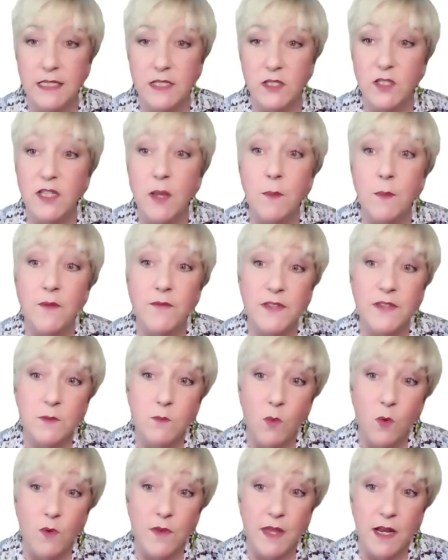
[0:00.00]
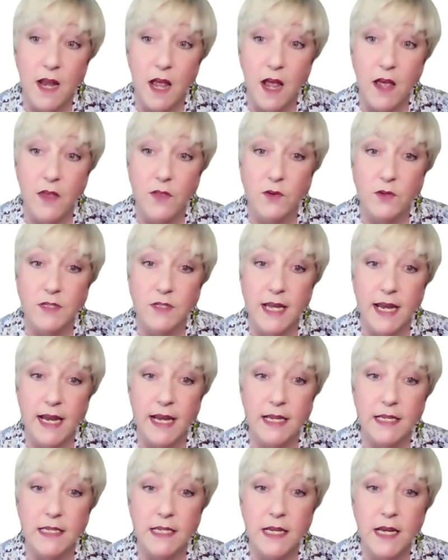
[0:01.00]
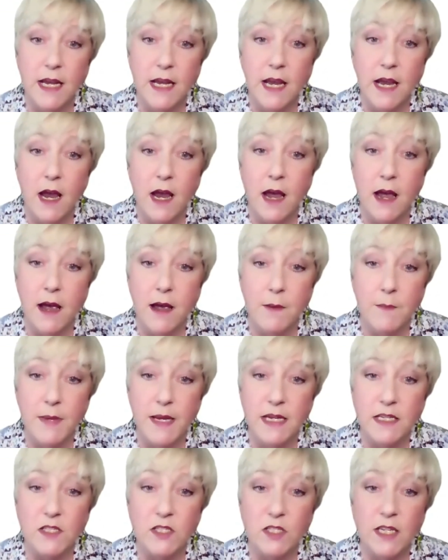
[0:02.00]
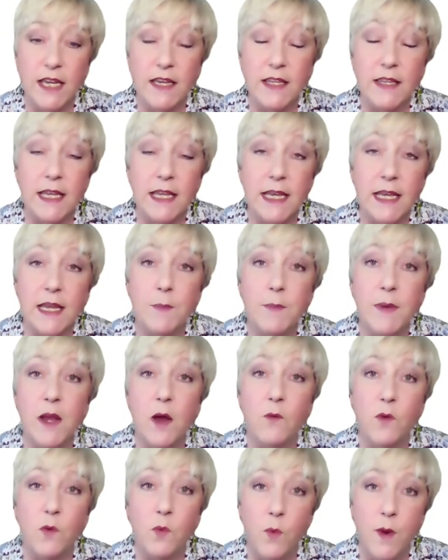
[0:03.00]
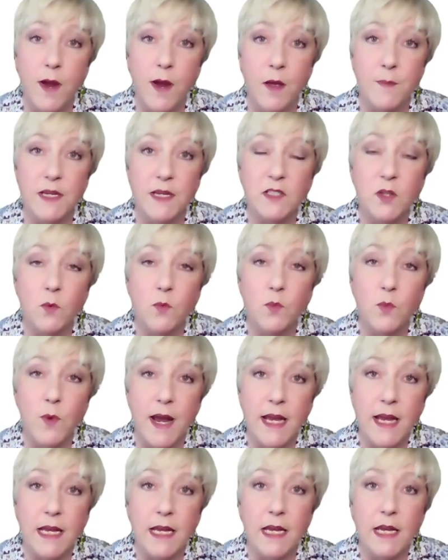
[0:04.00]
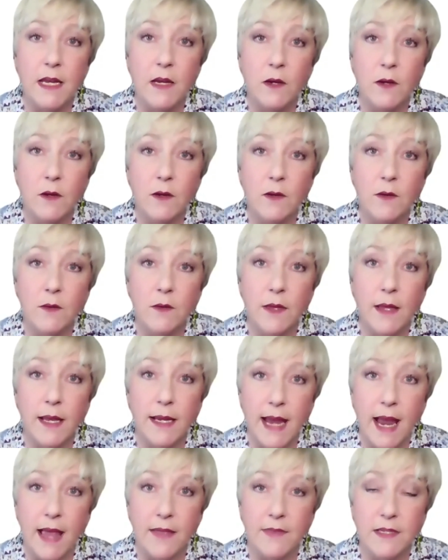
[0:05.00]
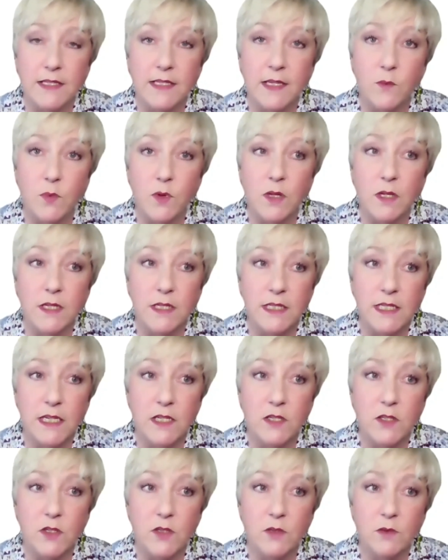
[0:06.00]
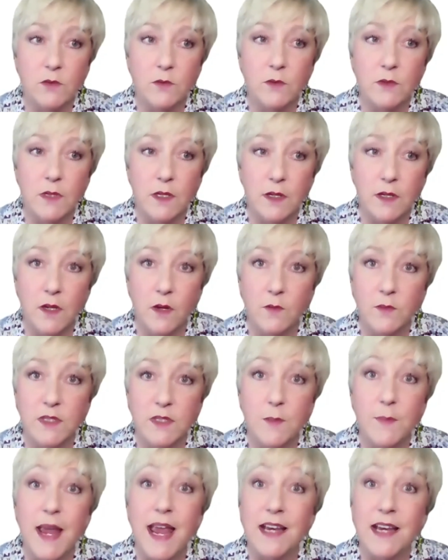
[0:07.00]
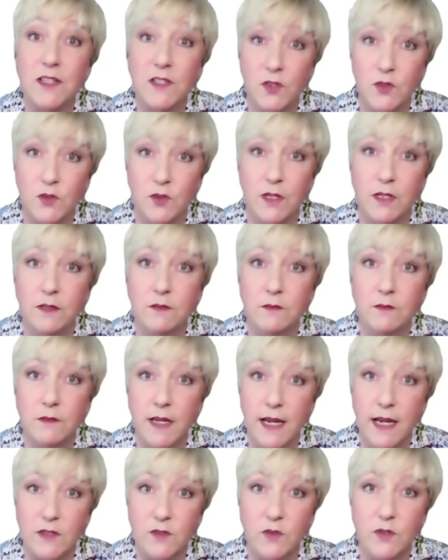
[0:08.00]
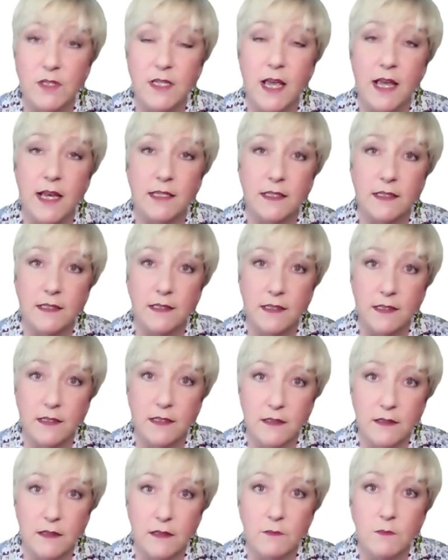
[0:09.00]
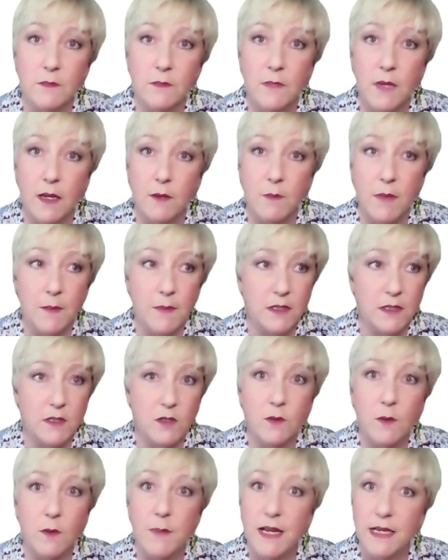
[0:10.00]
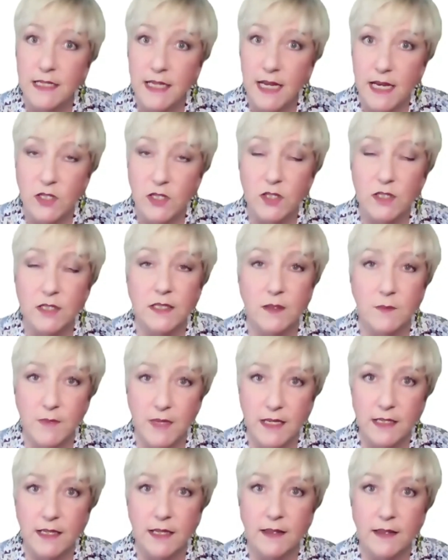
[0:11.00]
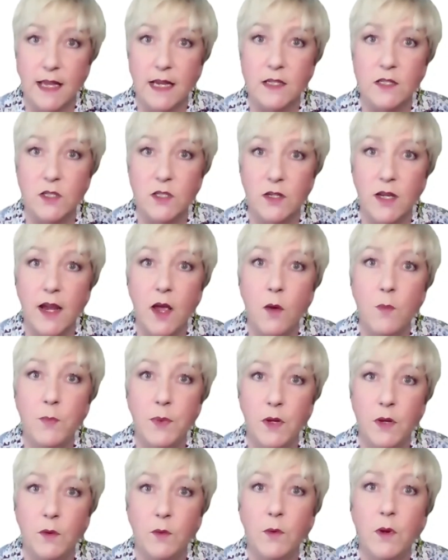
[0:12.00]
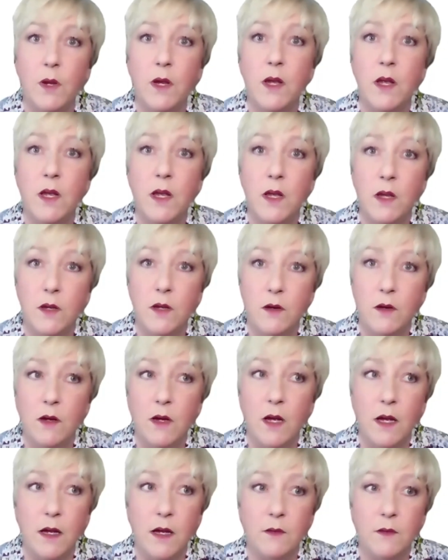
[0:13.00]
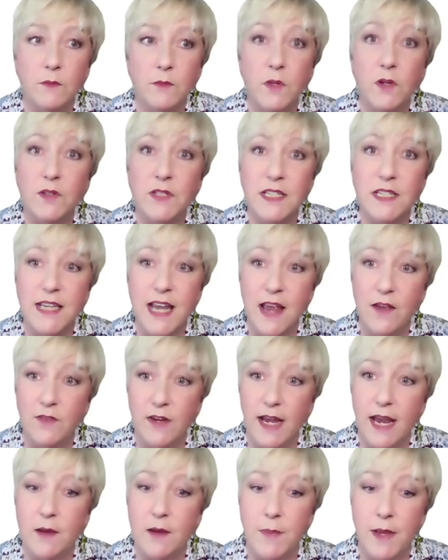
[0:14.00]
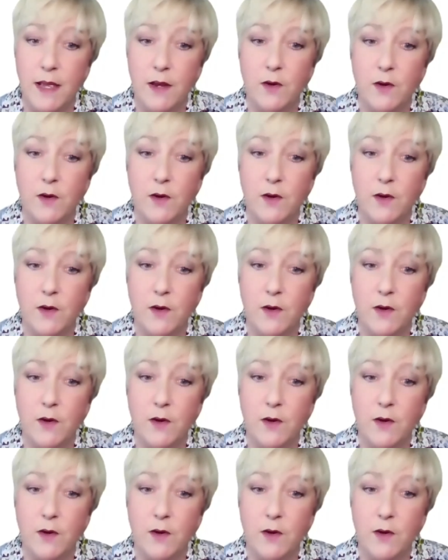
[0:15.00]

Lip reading: some of us more than others, and it can be overwhelming. So Reiki, like Kathy said, we're going to teach you, some extra exercises and maybe do a meditation, some things like that to help you learn to navigate better.